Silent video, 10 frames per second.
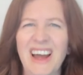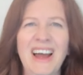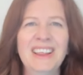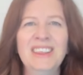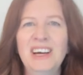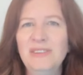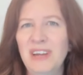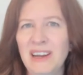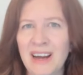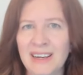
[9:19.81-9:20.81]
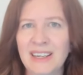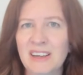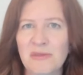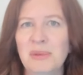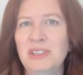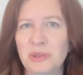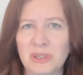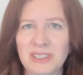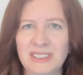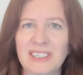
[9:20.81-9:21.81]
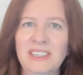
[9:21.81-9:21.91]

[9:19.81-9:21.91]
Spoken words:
I love AI to give me choices.